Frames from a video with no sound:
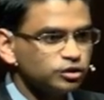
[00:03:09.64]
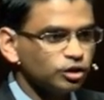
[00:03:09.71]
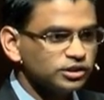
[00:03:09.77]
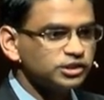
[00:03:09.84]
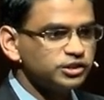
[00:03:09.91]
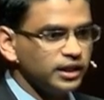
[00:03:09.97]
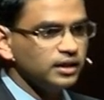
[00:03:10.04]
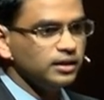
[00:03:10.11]

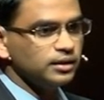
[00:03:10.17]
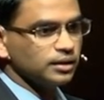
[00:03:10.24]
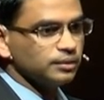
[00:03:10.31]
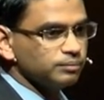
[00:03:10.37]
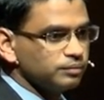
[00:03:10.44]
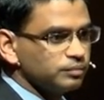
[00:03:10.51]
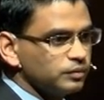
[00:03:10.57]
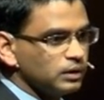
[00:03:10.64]
Australia.
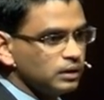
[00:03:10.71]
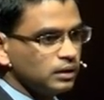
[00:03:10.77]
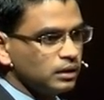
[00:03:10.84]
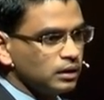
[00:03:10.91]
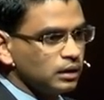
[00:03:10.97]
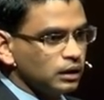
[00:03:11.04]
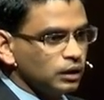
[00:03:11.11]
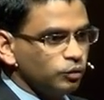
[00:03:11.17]

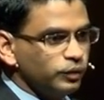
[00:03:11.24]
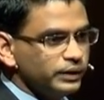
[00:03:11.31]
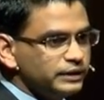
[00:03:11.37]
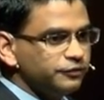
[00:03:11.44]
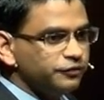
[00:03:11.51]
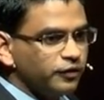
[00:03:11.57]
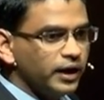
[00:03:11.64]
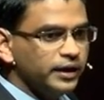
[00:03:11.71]
With the
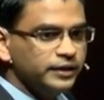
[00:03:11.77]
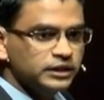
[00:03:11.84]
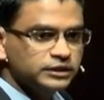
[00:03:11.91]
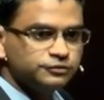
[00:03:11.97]
findings